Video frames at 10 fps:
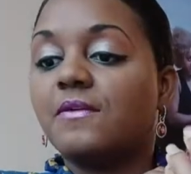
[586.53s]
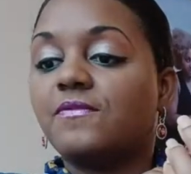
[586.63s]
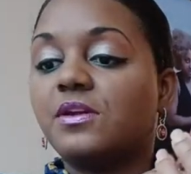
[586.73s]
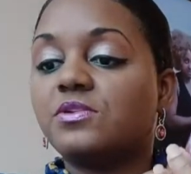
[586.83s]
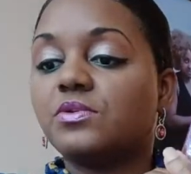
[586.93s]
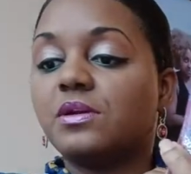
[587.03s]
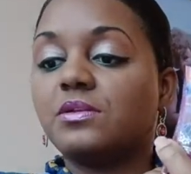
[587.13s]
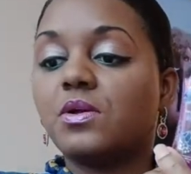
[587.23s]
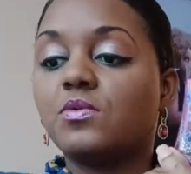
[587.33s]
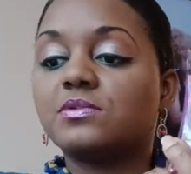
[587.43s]
featuring
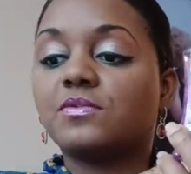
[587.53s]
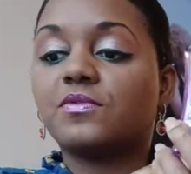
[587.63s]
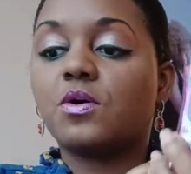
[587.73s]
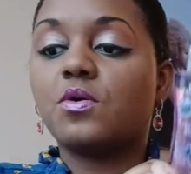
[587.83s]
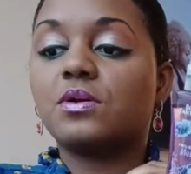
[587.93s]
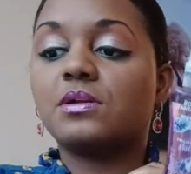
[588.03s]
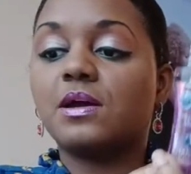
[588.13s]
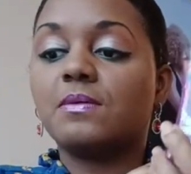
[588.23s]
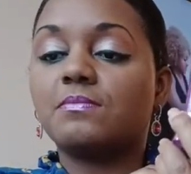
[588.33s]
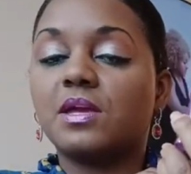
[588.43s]
notes of
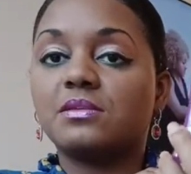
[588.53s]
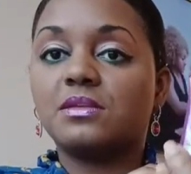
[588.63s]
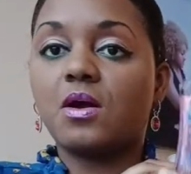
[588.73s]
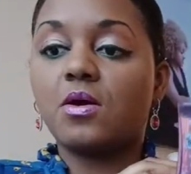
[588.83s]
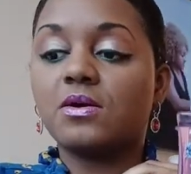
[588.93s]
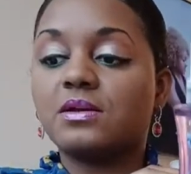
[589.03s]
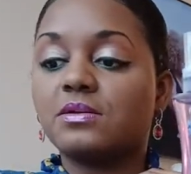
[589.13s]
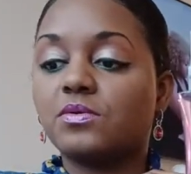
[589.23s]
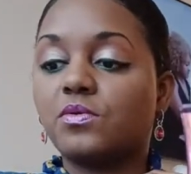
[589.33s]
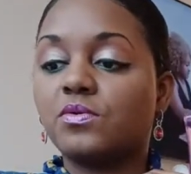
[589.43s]
coconut,
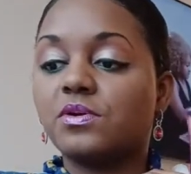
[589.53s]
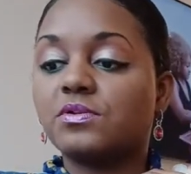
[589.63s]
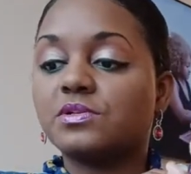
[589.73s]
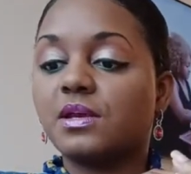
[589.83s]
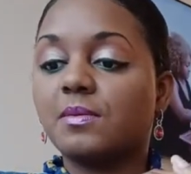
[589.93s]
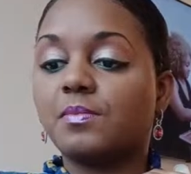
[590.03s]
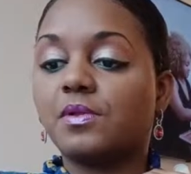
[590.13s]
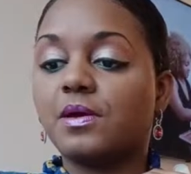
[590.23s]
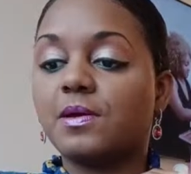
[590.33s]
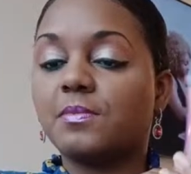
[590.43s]
mandarin, orange, and
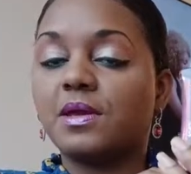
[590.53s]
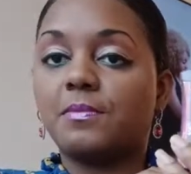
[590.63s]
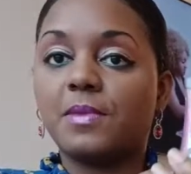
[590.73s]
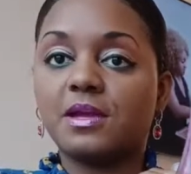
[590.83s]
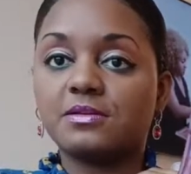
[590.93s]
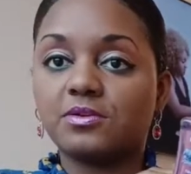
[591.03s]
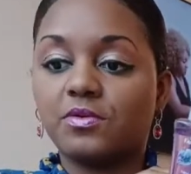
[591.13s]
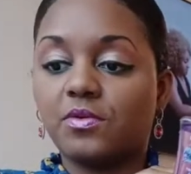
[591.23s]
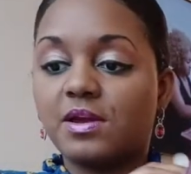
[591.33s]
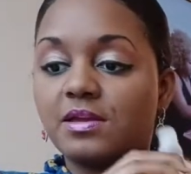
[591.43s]
plum. It makes a
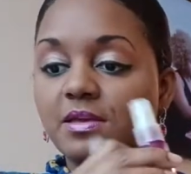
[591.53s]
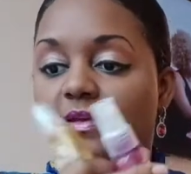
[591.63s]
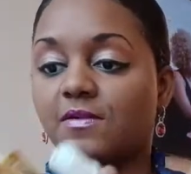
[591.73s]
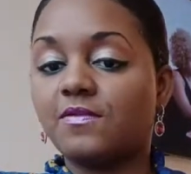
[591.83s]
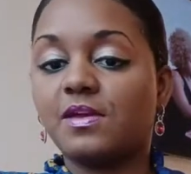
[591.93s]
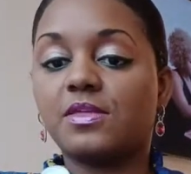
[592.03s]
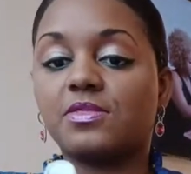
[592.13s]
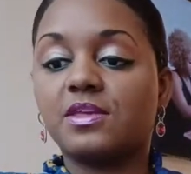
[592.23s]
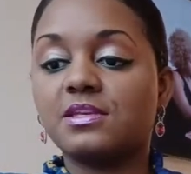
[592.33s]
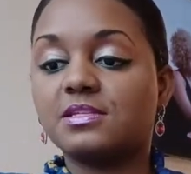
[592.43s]
great gift. And
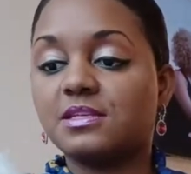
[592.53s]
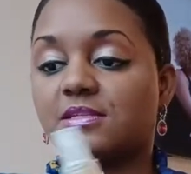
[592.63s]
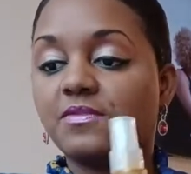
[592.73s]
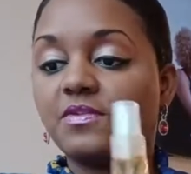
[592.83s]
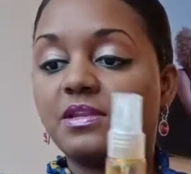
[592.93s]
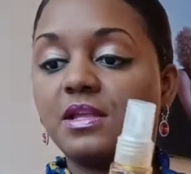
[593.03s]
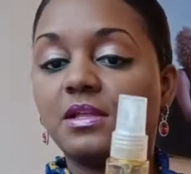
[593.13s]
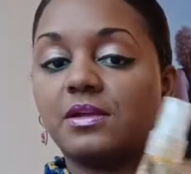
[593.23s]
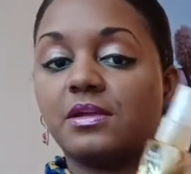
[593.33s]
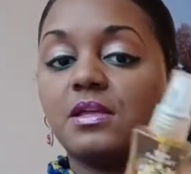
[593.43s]
this is the
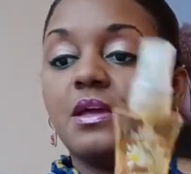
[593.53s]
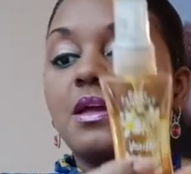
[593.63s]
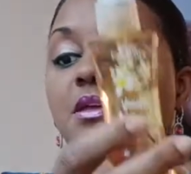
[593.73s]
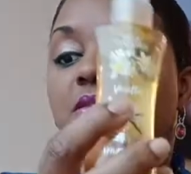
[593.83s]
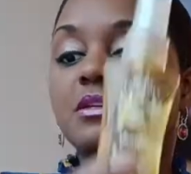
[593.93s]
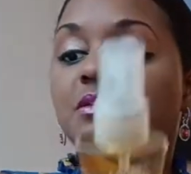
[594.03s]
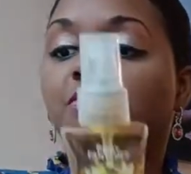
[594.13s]
vanilla. This